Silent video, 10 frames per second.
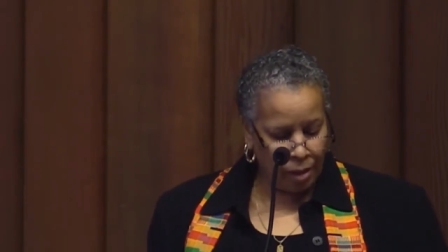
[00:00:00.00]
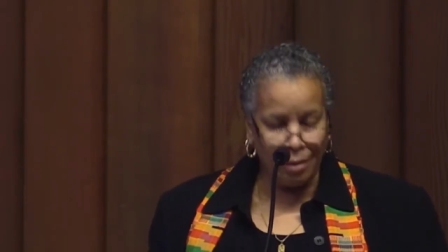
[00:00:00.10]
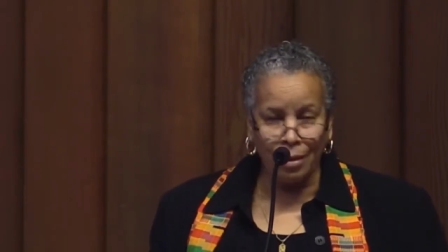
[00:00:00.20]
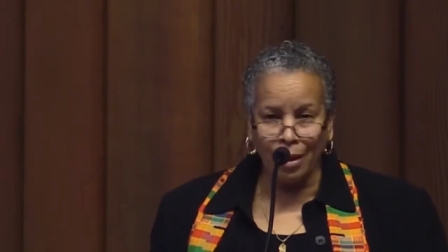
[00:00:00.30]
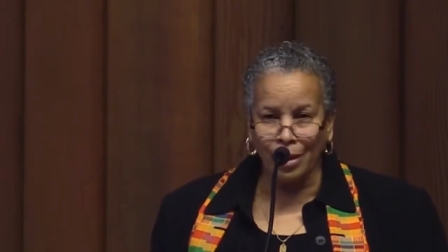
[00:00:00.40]

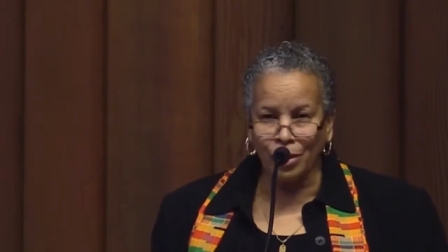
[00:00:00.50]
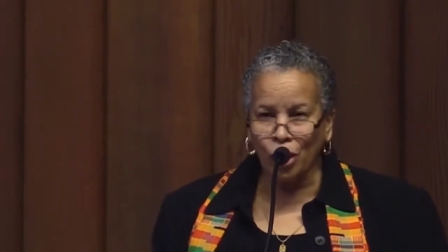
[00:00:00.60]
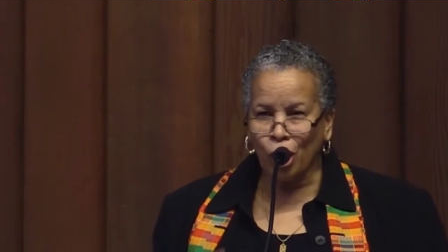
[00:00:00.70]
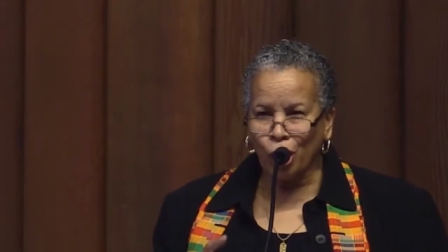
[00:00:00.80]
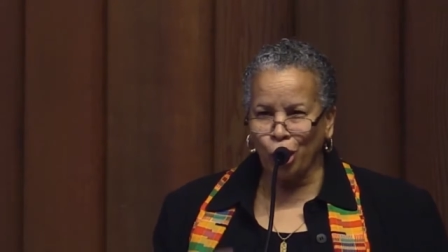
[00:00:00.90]
then
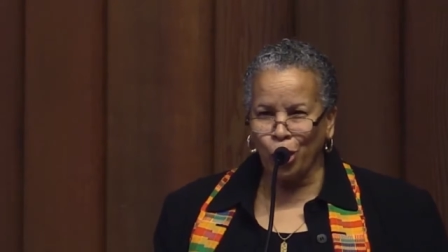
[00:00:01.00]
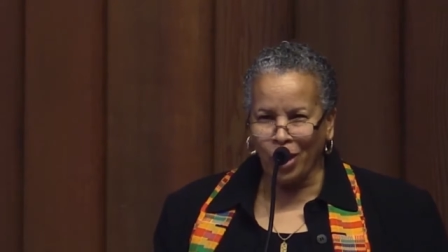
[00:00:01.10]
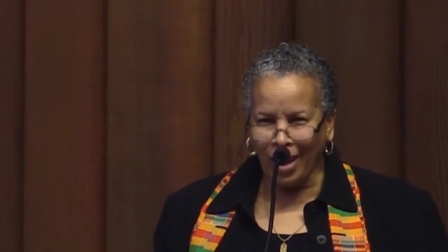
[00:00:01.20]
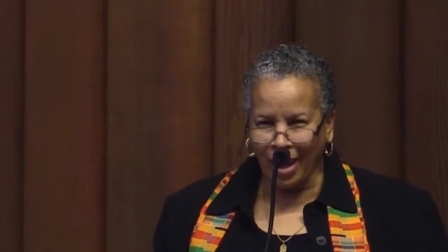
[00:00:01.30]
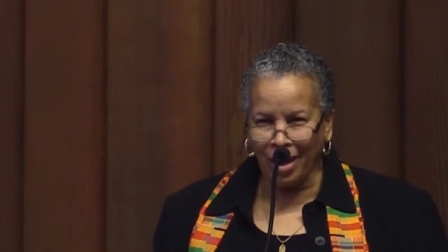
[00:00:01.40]
you
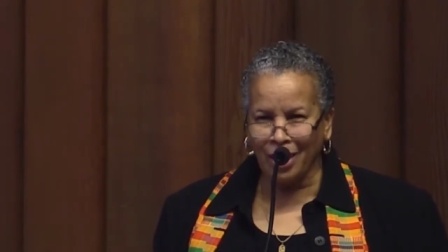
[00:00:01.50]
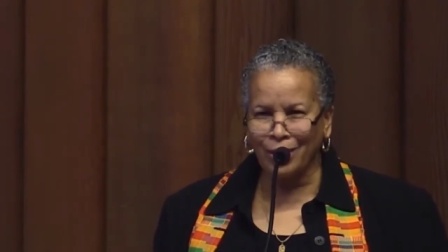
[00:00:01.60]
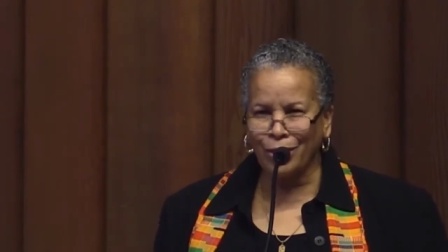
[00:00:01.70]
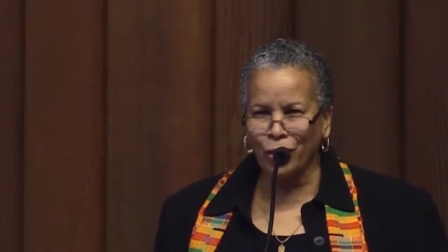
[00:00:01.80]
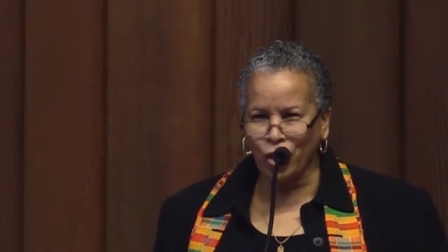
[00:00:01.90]

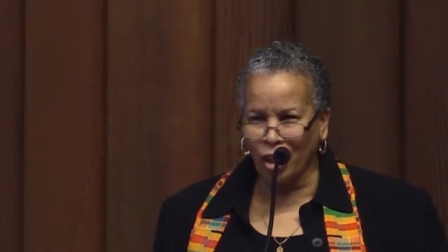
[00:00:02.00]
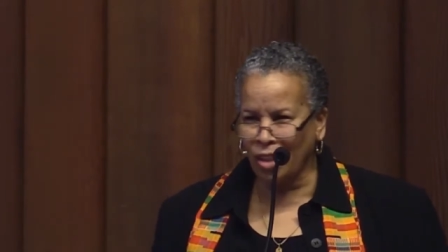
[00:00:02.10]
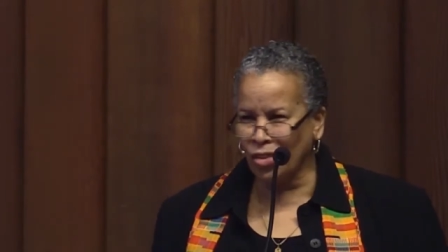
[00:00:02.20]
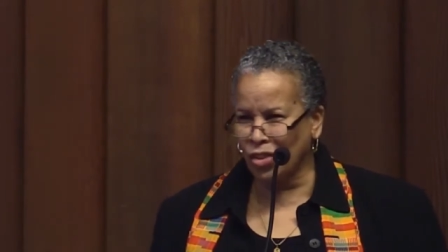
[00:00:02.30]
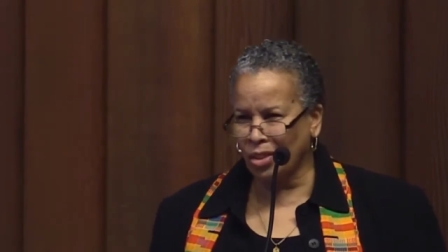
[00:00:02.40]
can
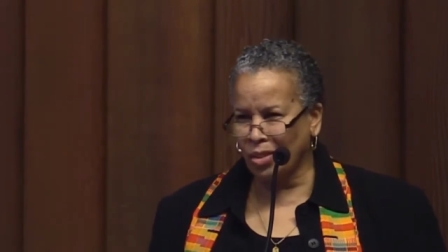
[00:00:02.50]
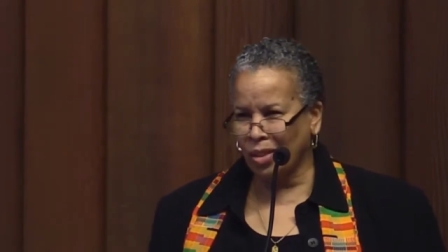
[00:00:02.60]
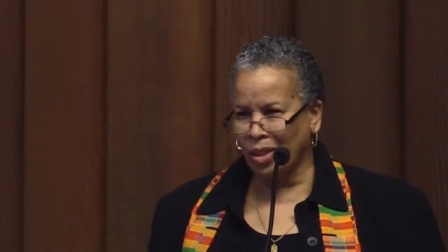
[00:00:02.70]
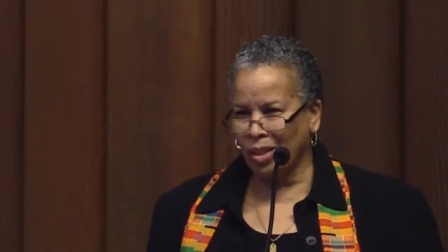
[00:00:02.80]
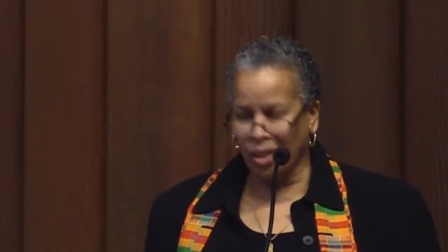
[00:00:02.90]
change it.
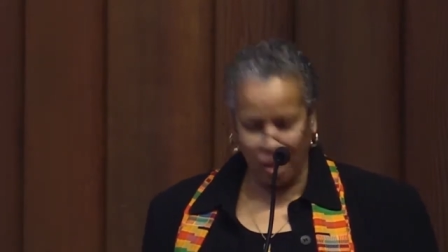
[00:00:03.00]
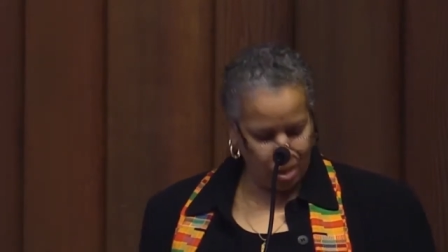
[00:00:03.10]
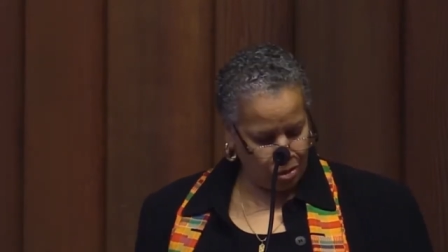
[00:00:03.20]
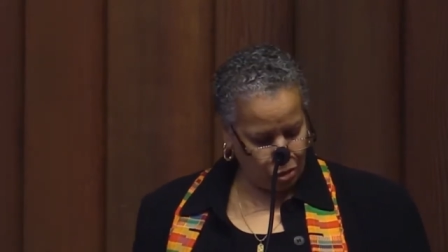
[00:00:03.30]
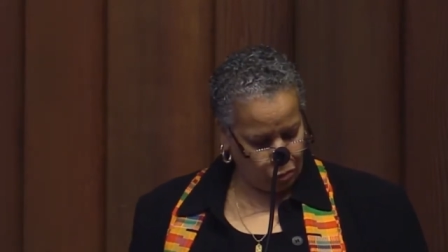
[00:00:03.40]

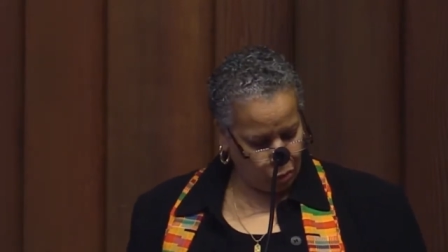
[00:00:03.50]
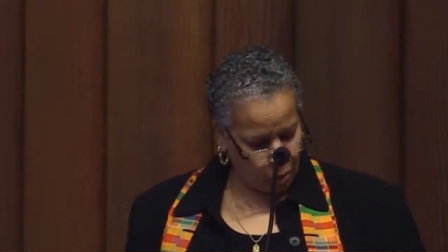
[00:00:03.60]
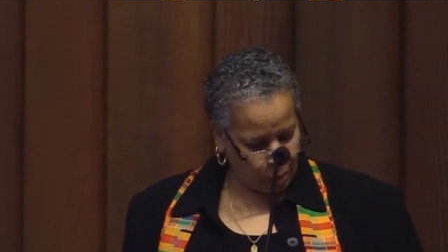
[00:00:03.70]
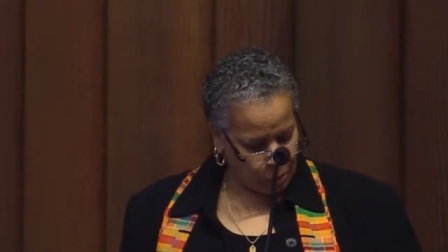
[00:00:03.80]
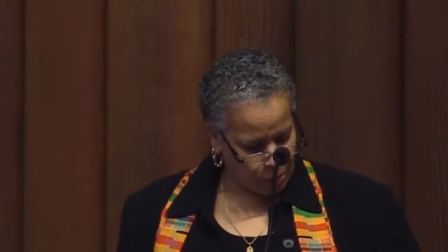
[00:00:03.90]
End of quote.